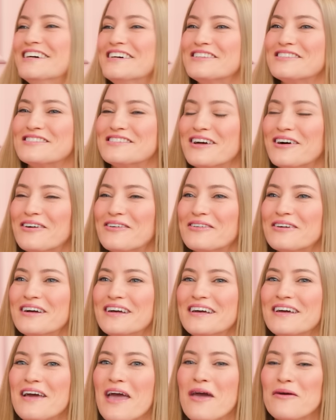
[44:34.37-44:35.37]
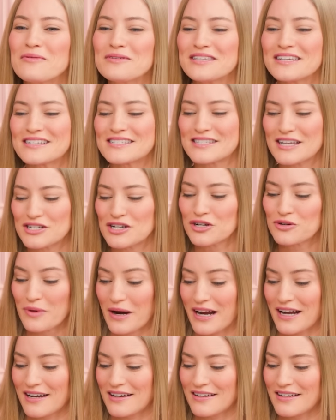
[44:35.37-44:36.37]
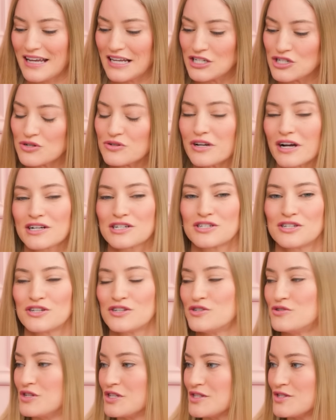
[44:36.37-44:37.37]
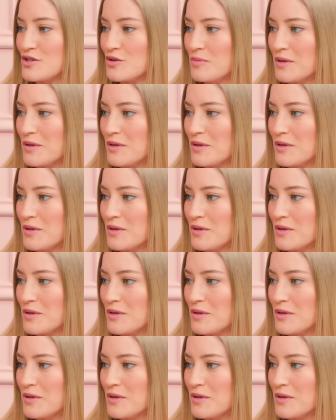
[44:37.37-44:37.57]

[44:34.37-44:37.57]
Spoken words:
So it was like such a great introduction to jiu-jitsu,